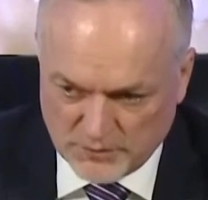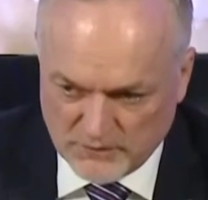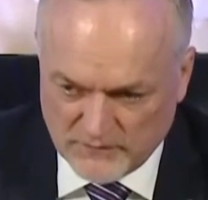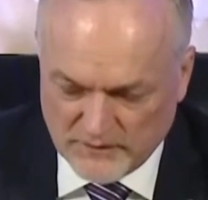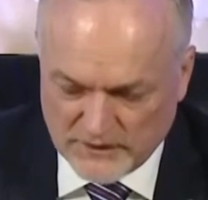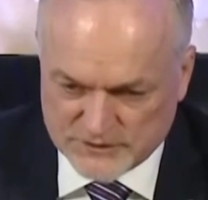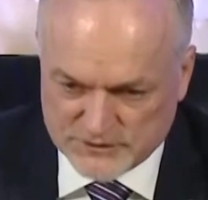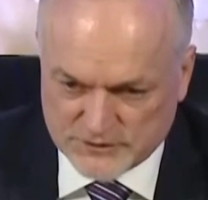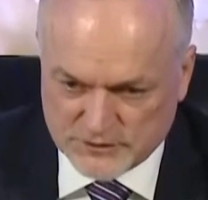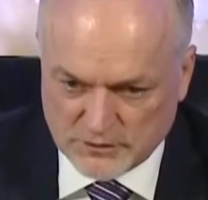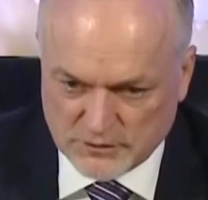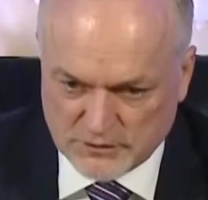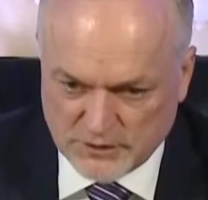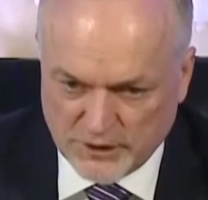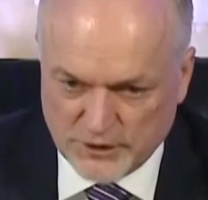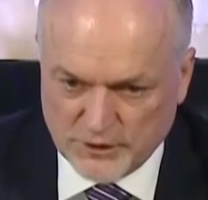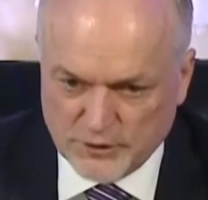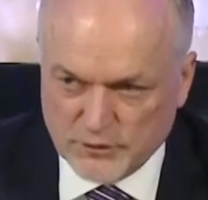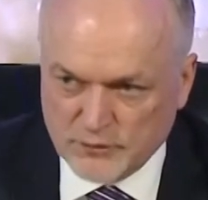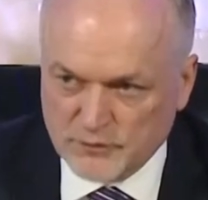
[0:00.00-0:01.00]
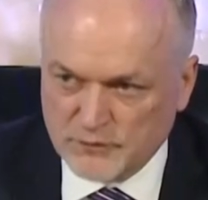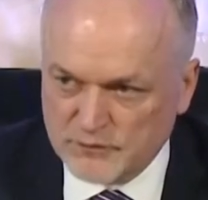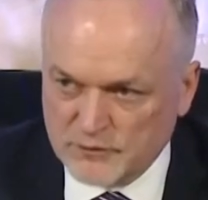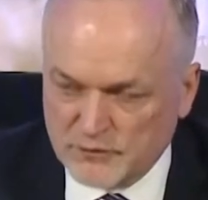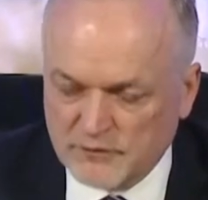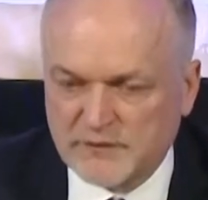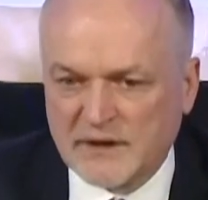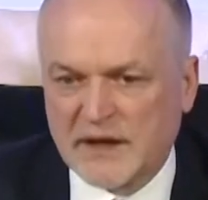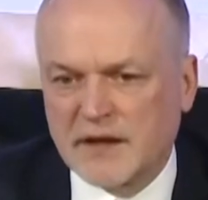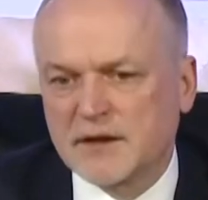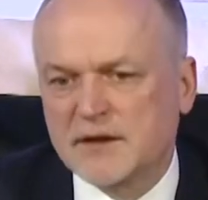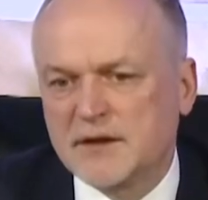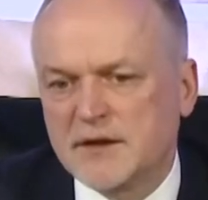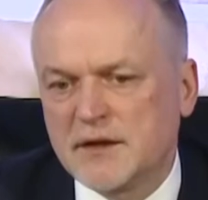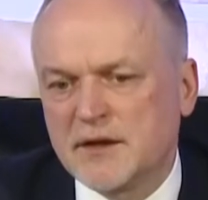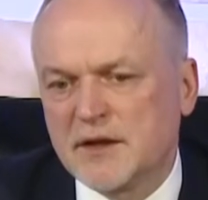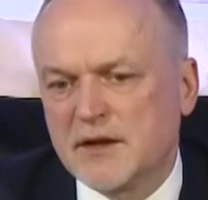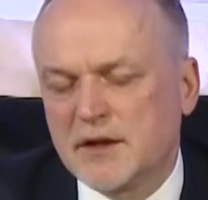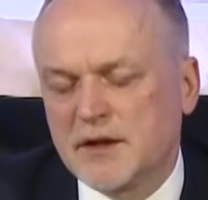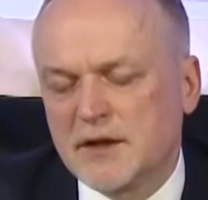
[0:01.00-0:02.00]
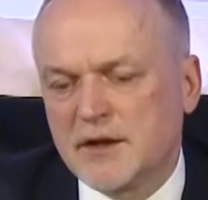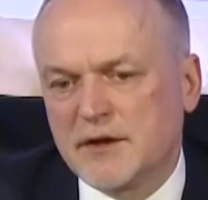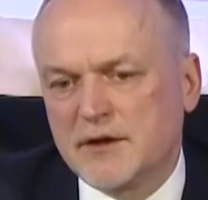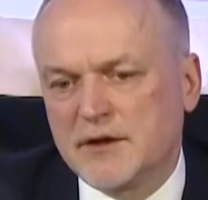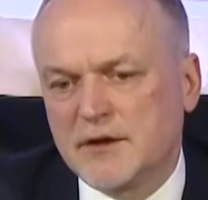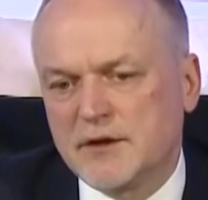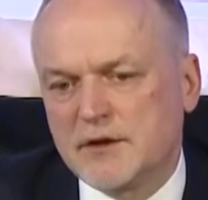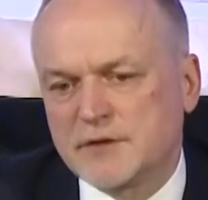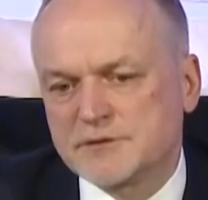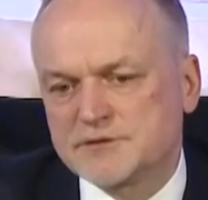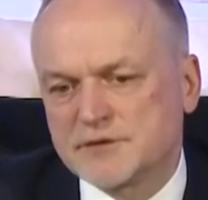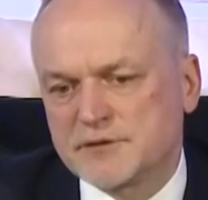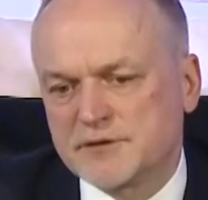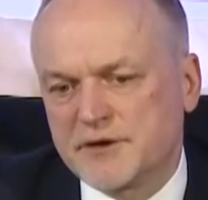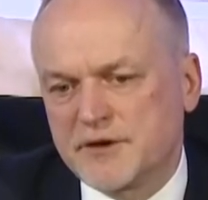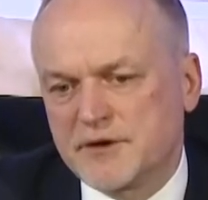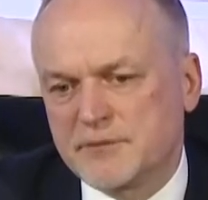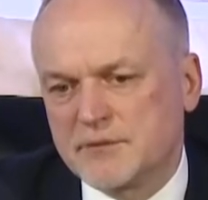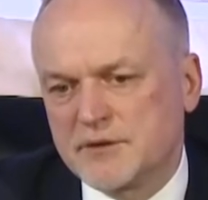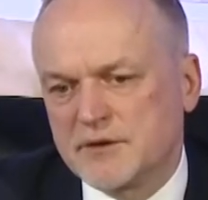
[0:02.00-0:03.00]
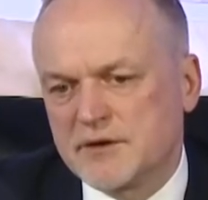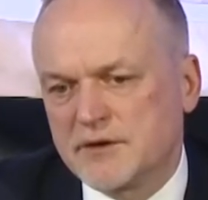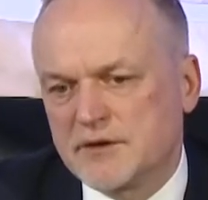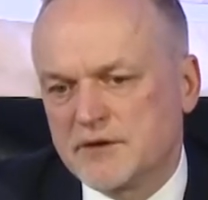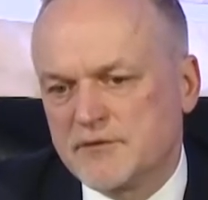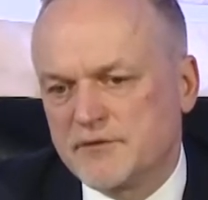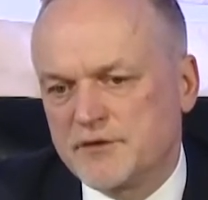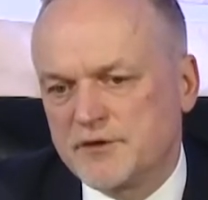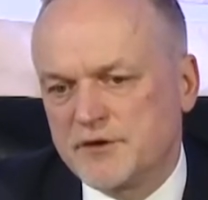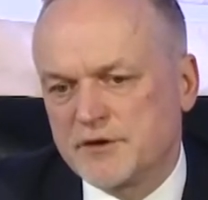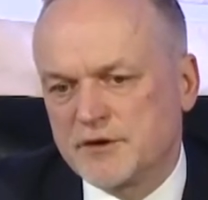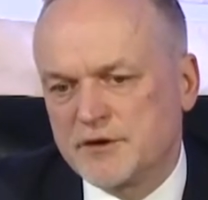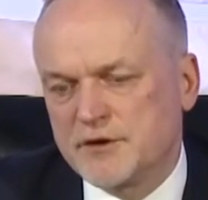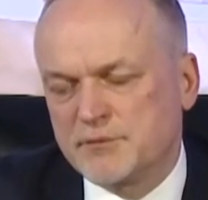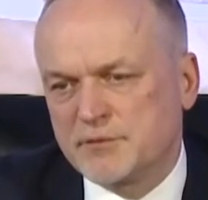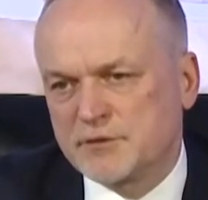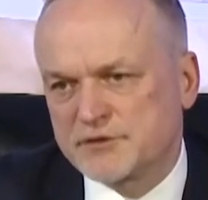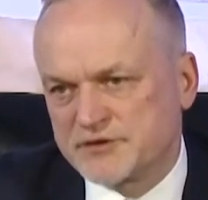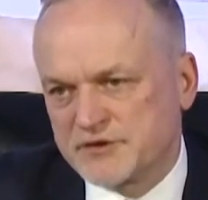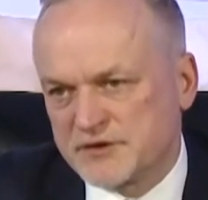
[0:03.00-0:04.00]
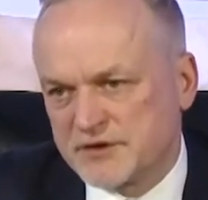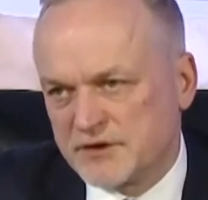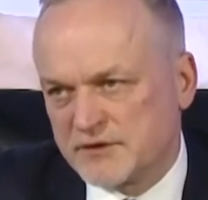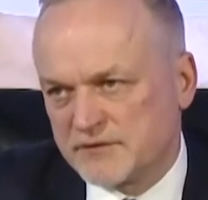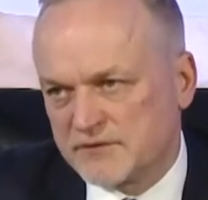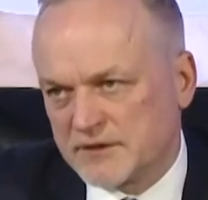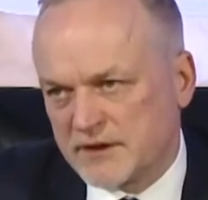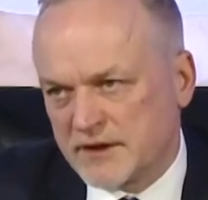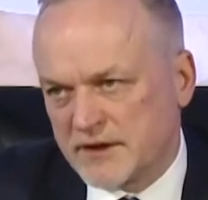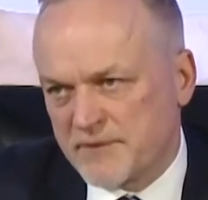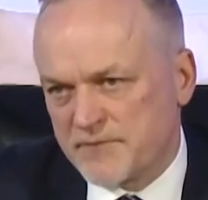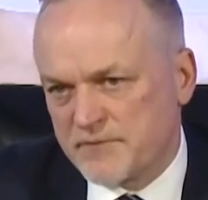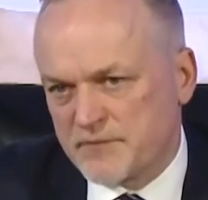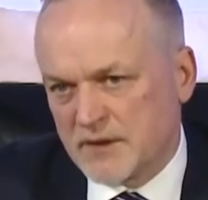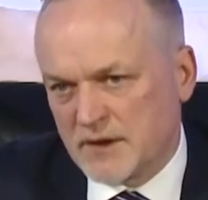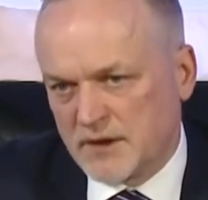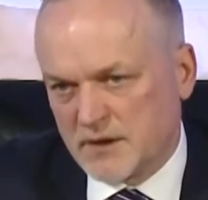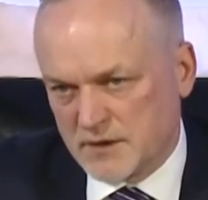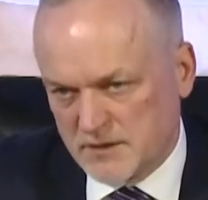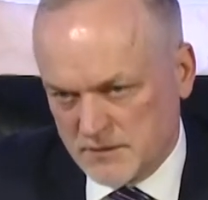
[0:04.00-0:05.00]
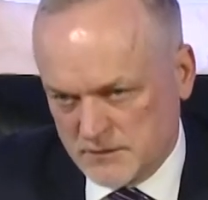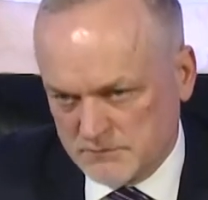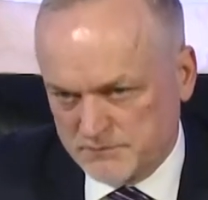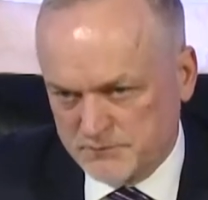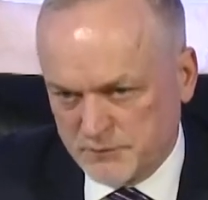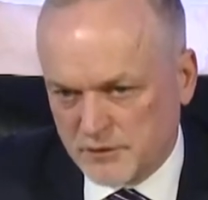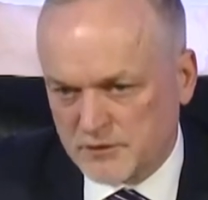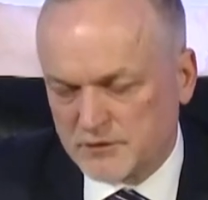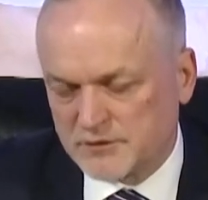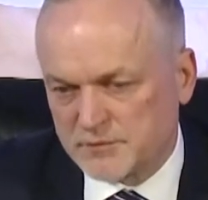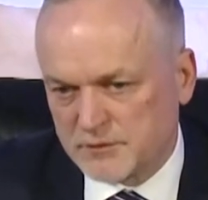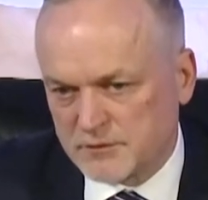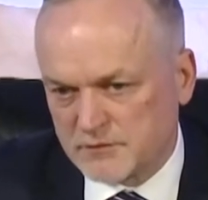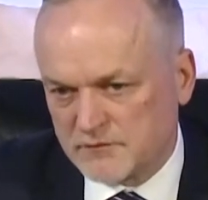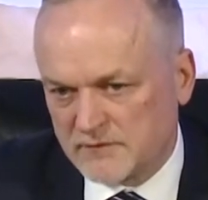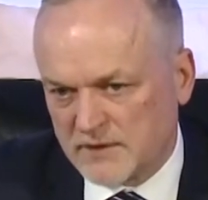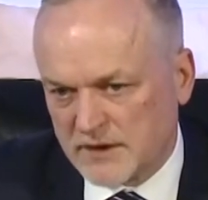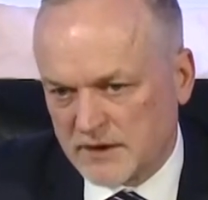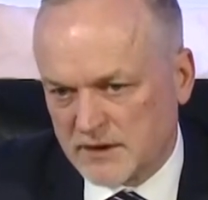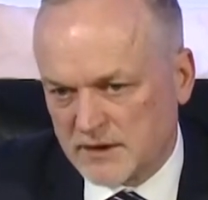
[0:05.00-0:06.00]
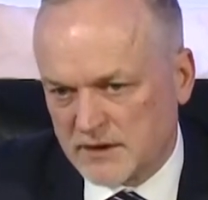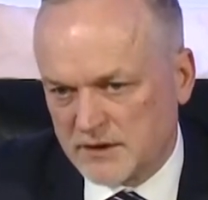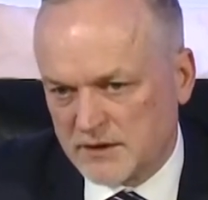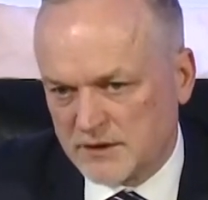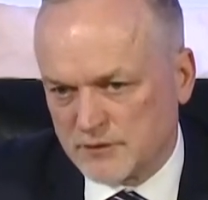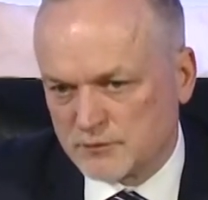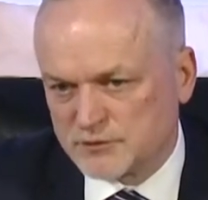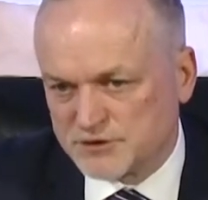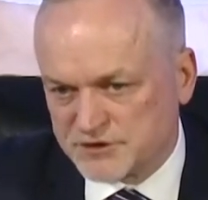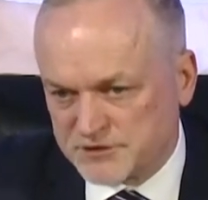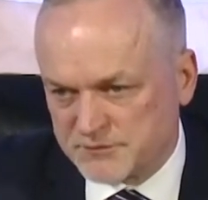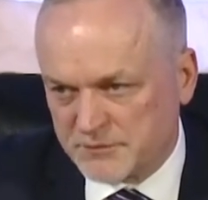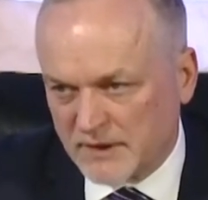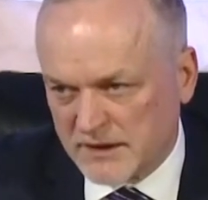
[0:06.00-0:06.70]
So we hope that we'll be able to achieve equilibrium this year and then generate a positive